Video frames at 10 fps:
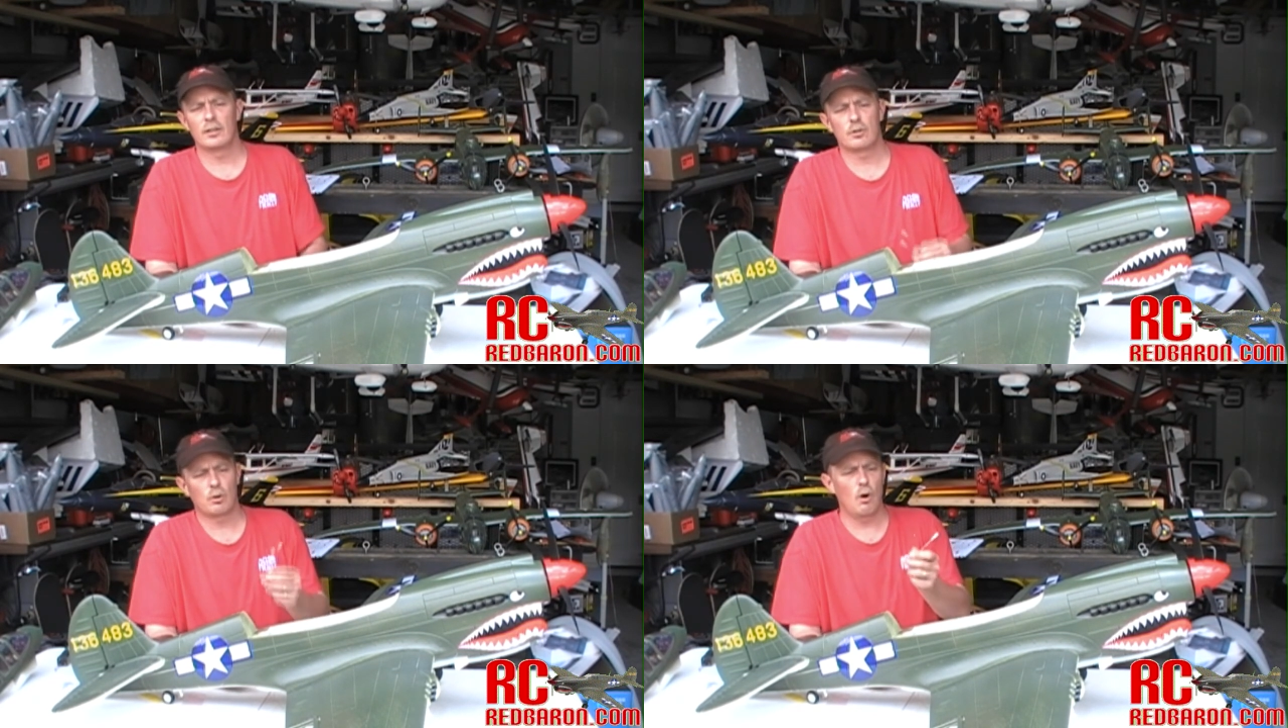
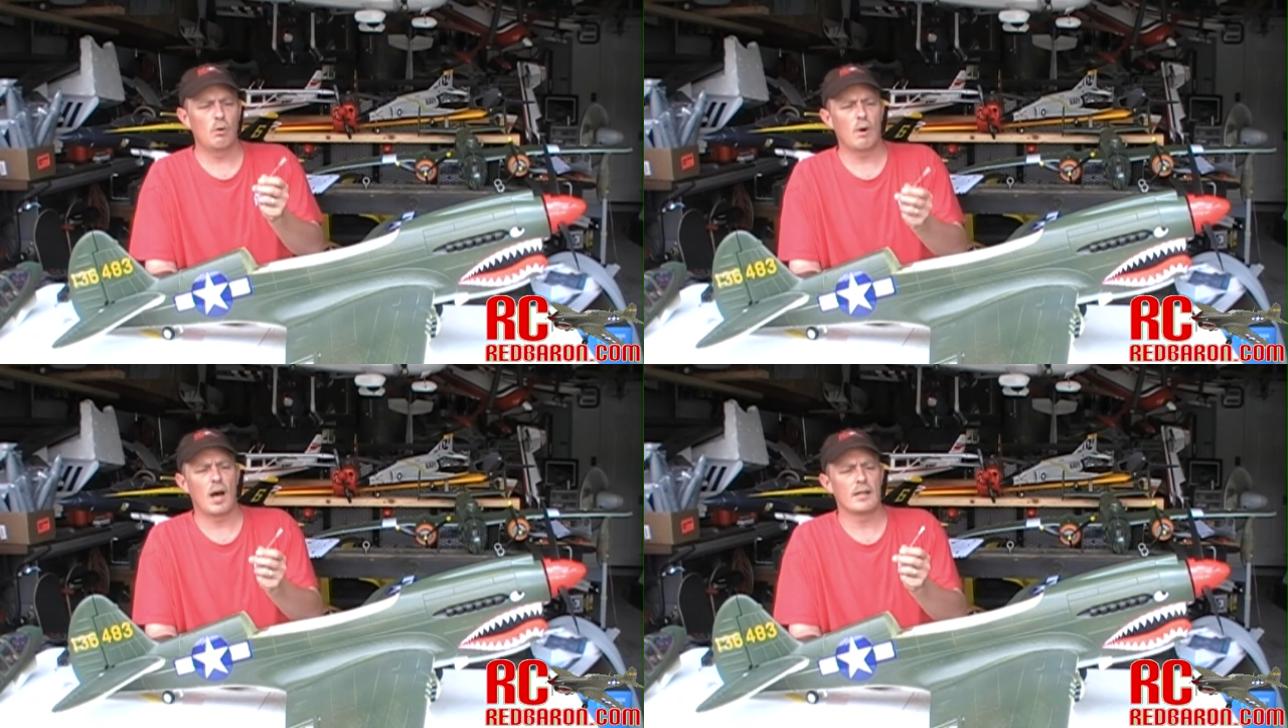
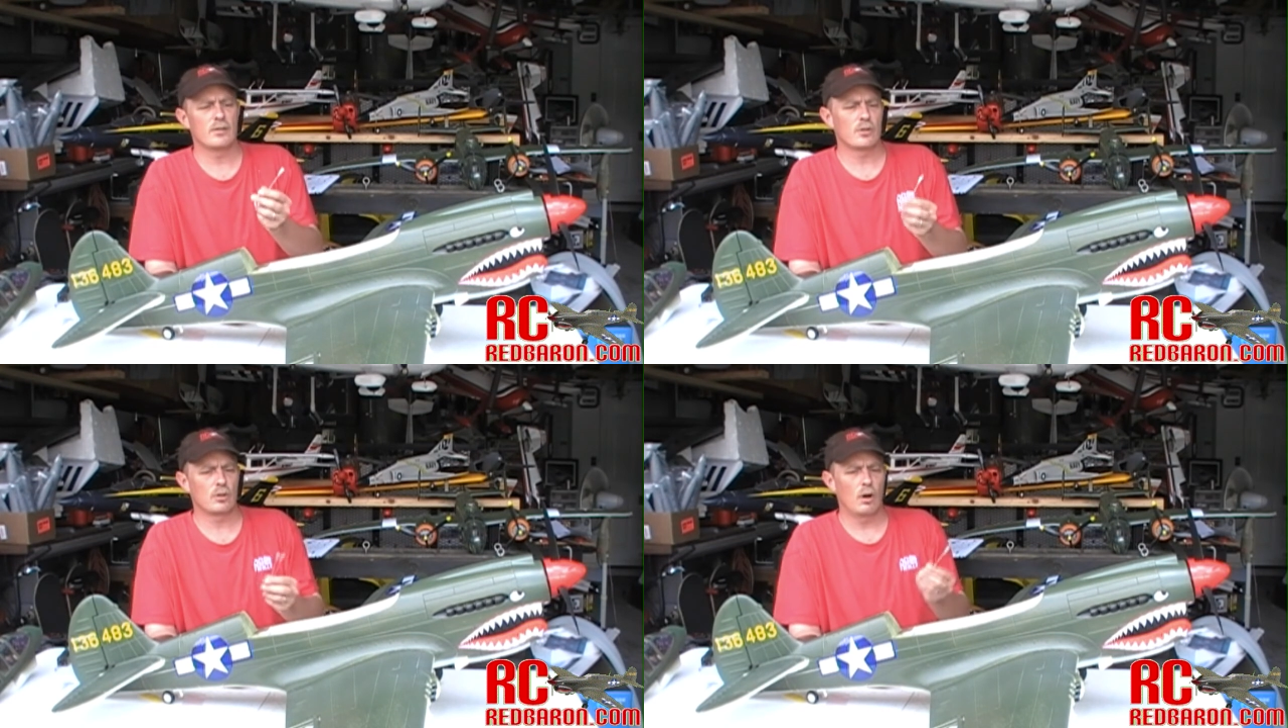control
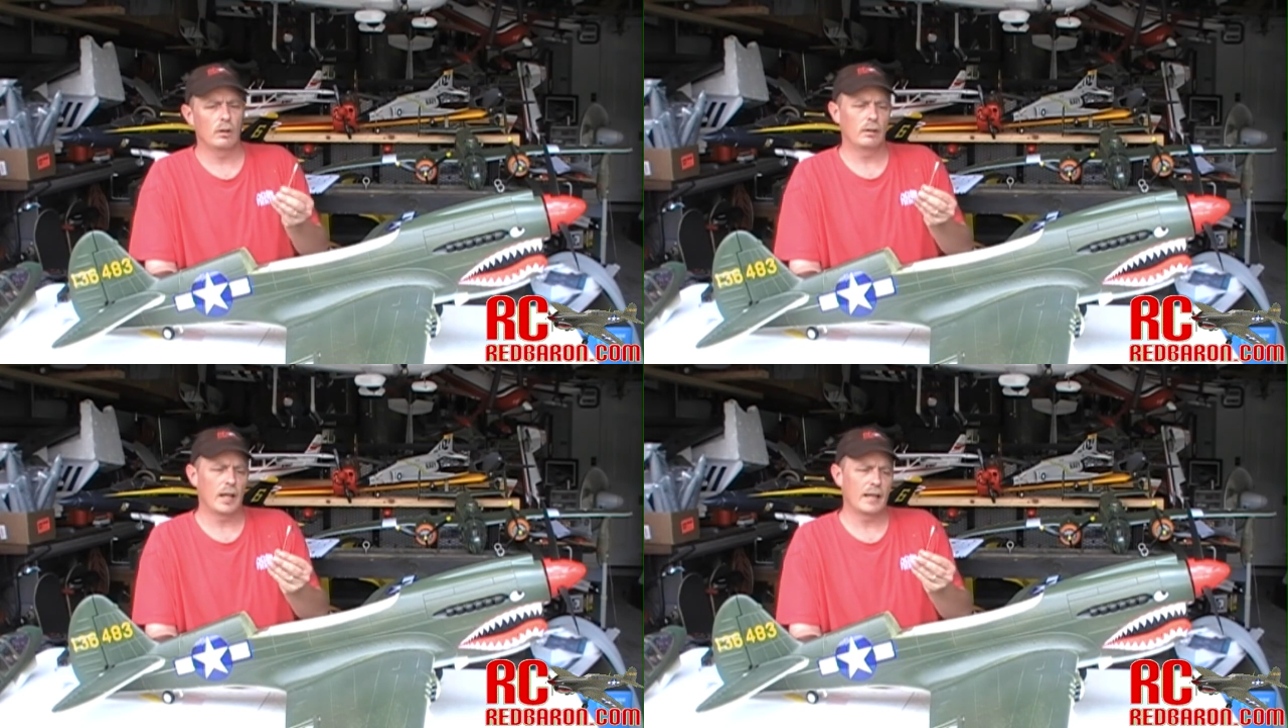rods
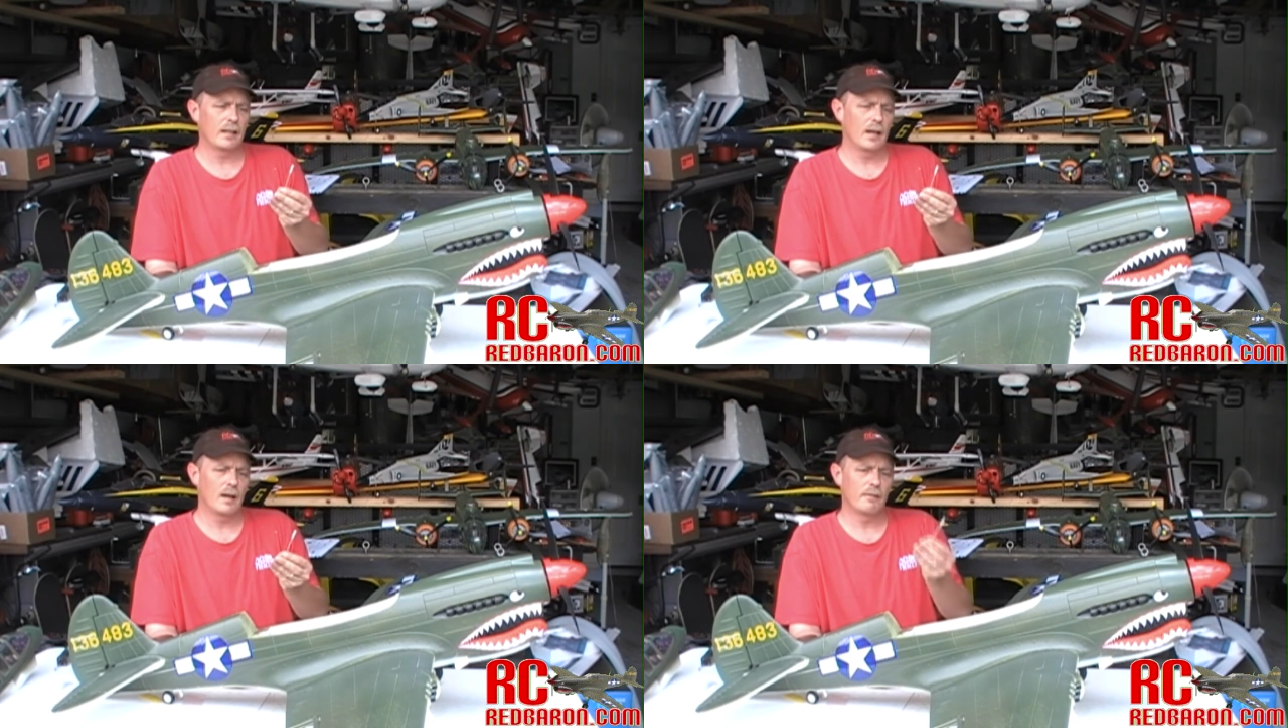installed,
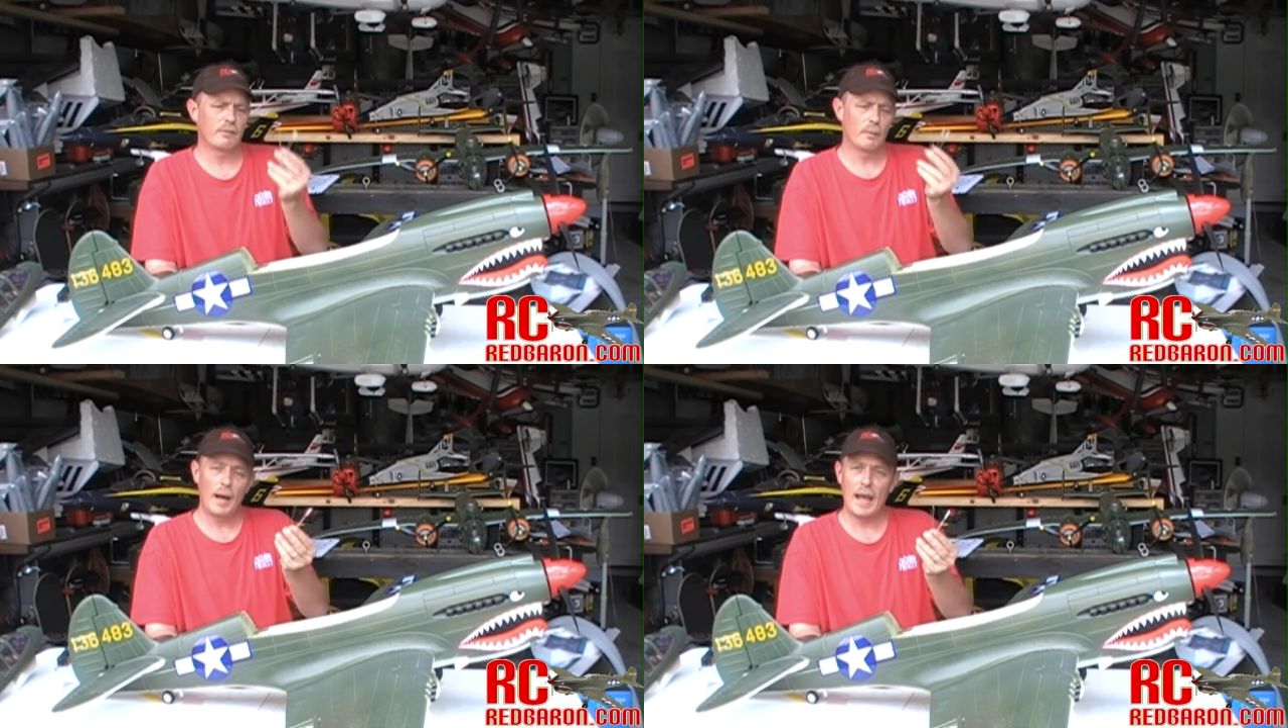like
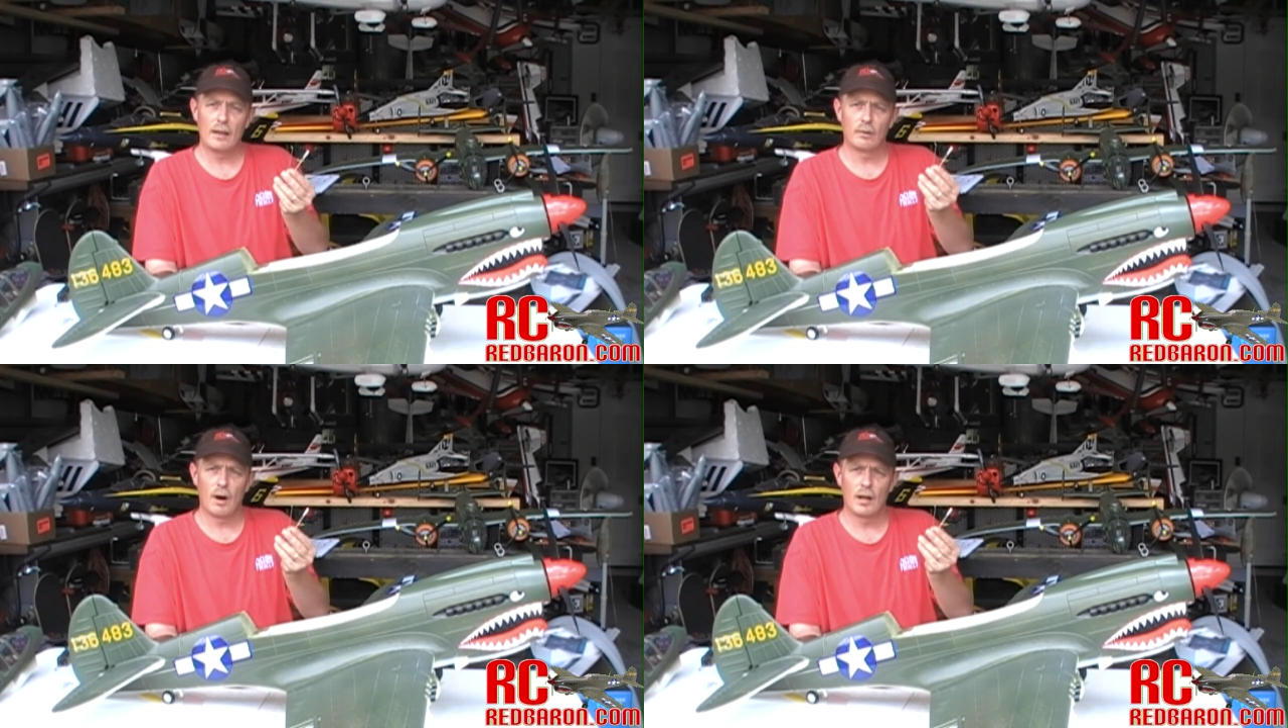for my
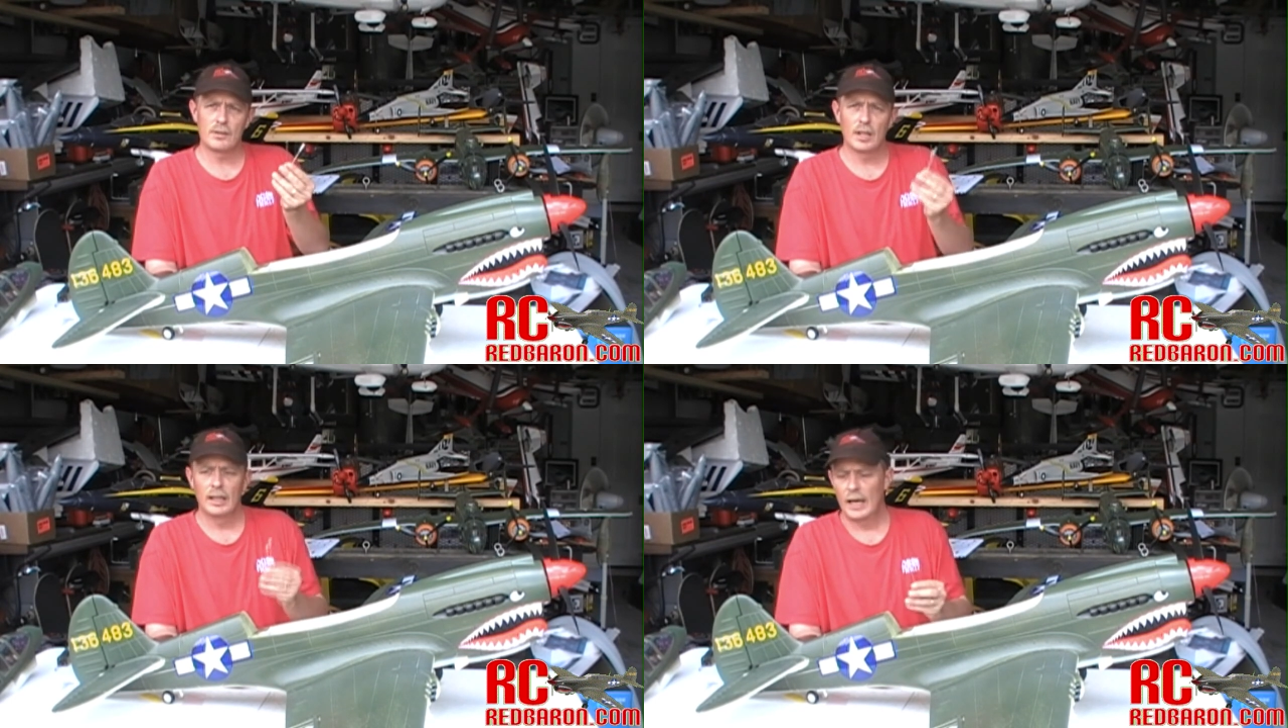ailerons,